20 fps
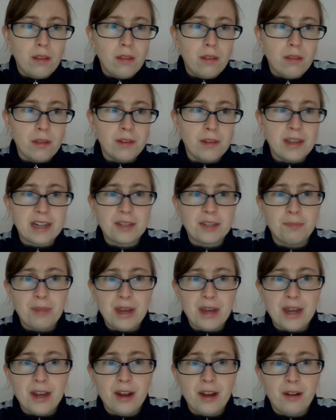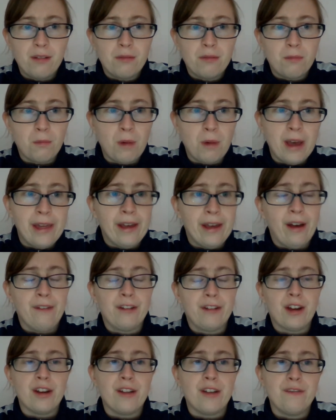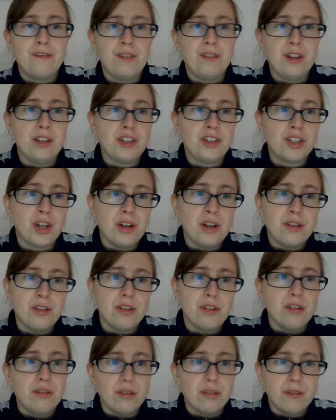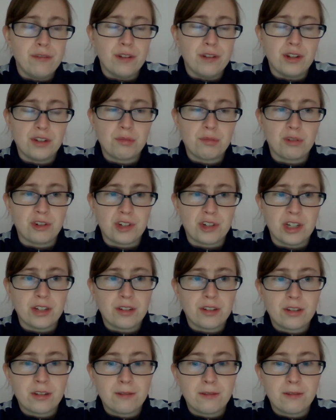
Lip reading: the next bit where I kind of show you the finished project.